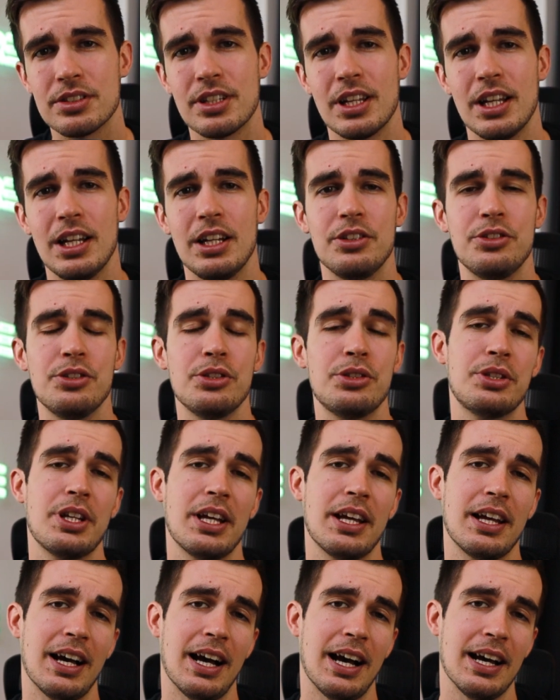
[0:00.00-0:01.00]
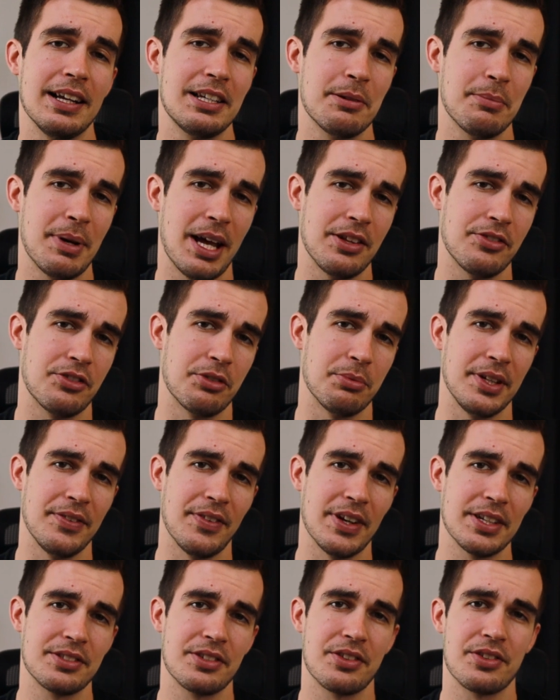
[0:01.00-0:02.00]
due to the high demand from
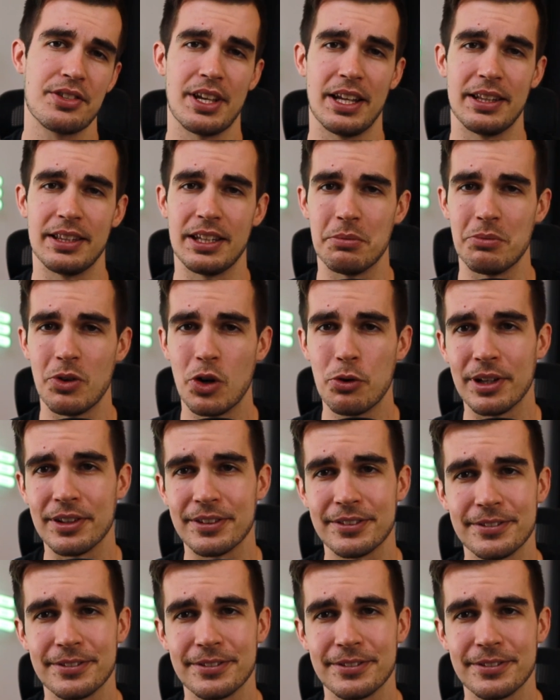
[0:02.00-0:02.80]
investors at the moment.